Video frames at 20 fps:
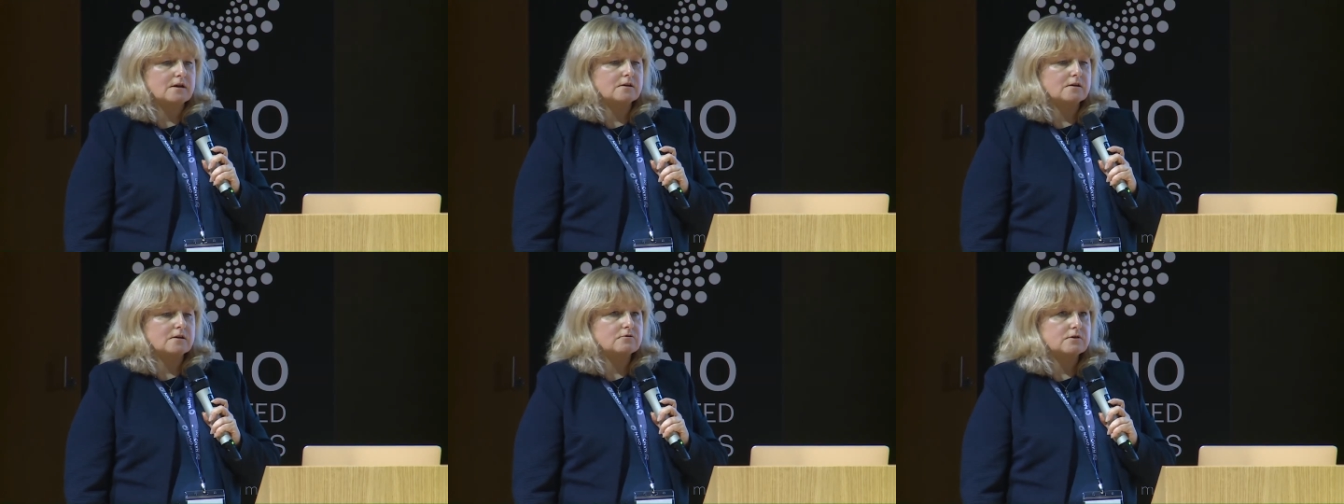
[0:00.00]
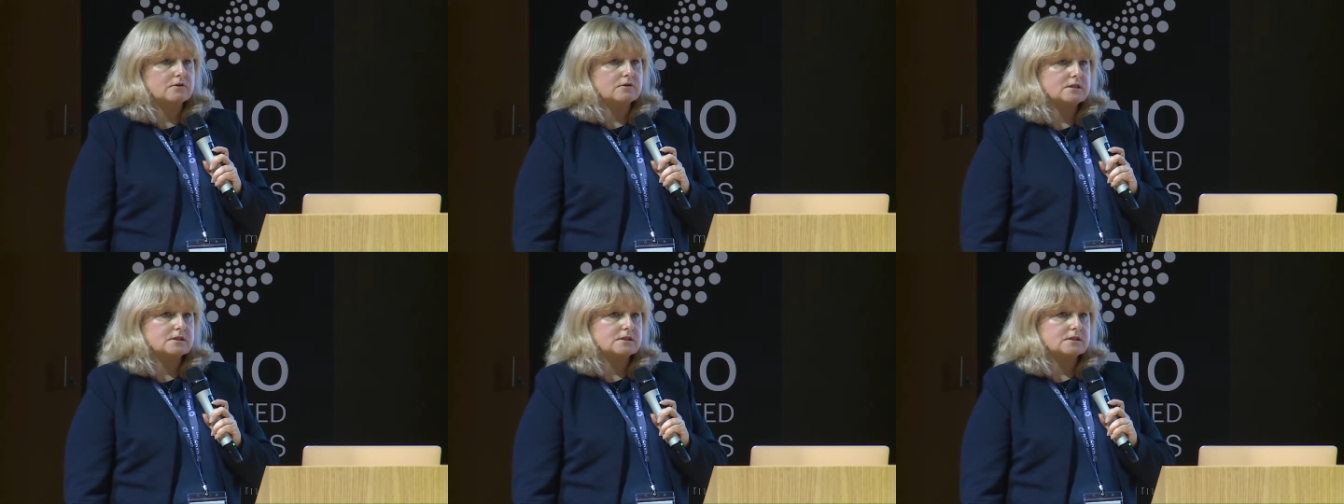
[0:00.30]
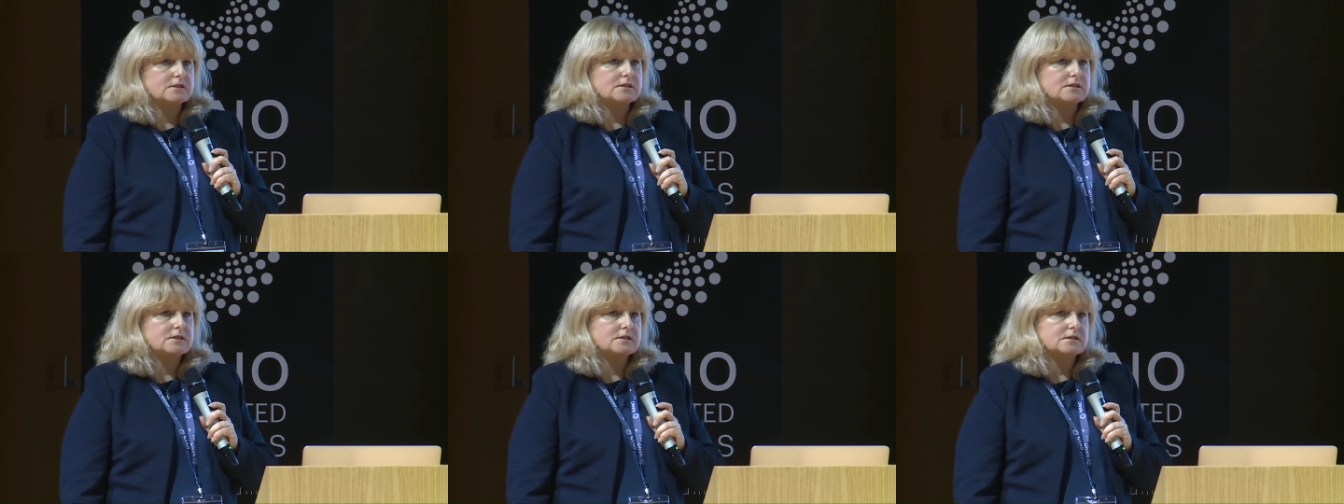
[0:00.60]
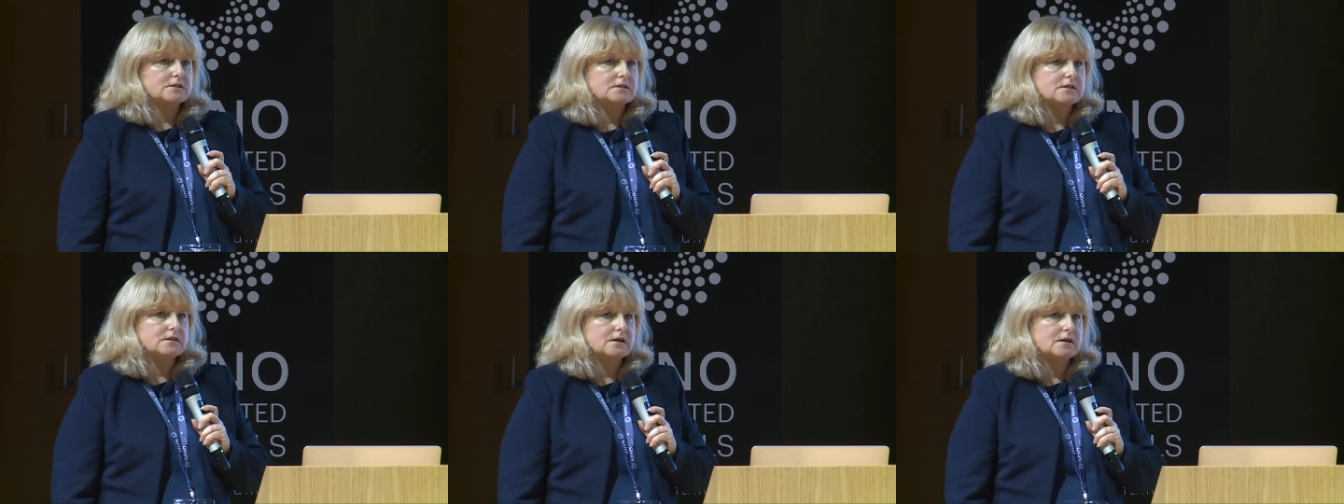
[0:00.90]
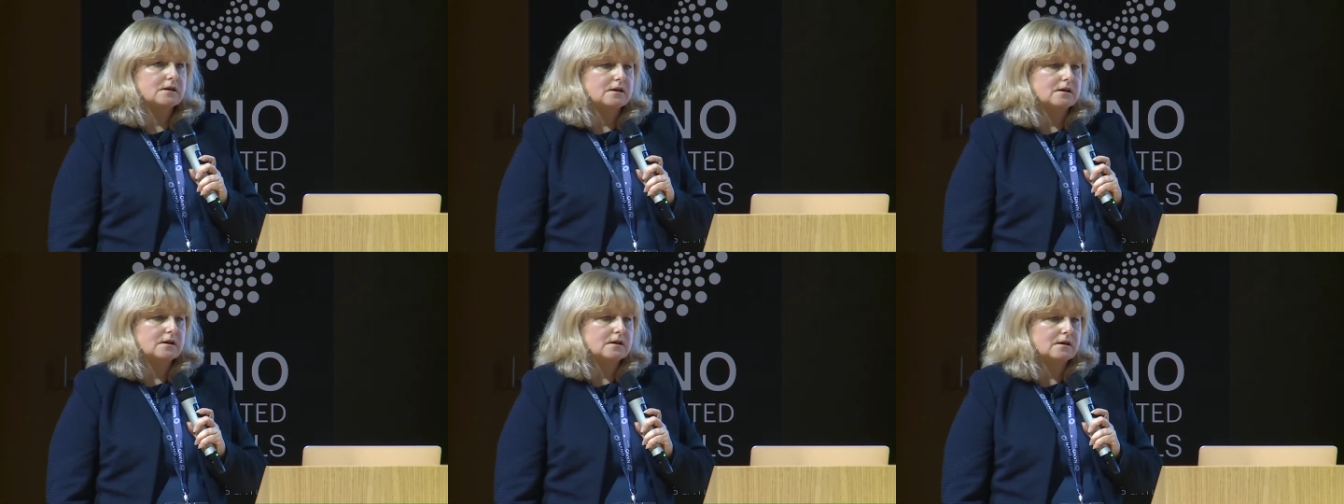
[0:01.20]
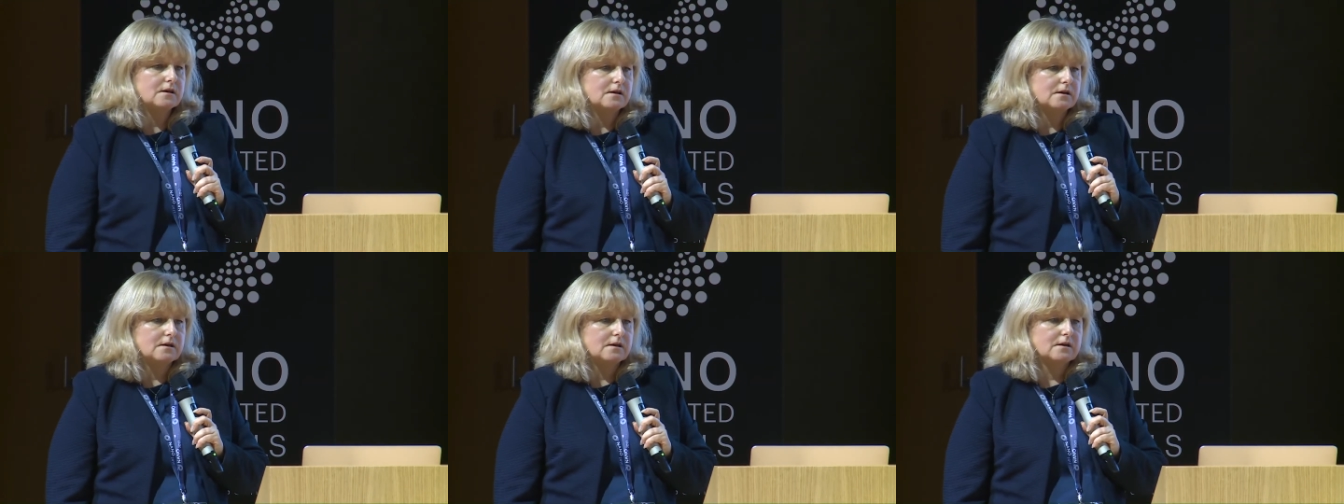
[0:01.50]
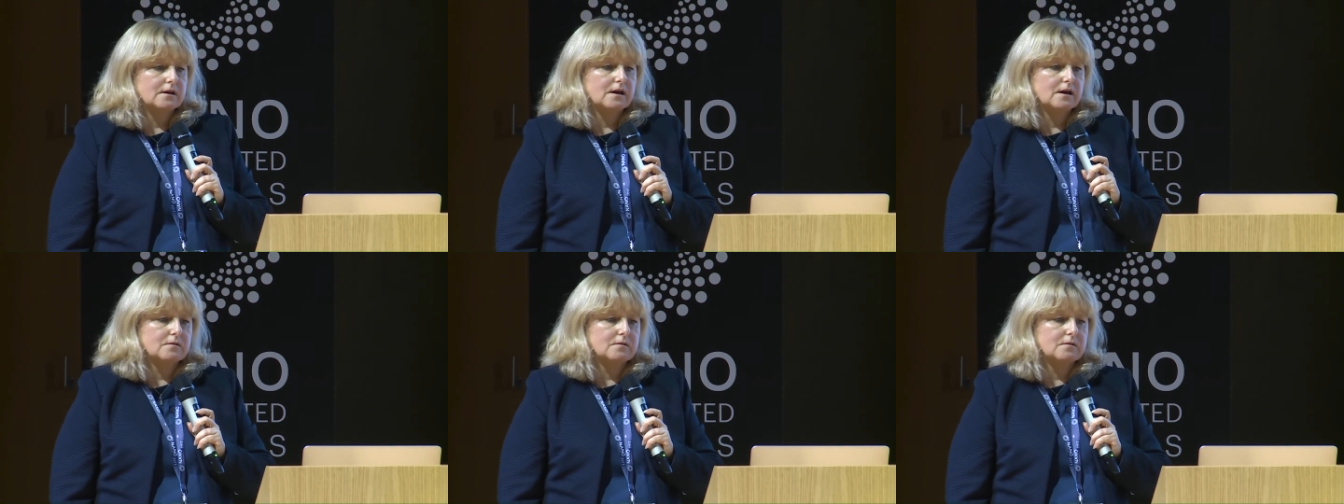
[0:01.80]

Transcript: increases, uh,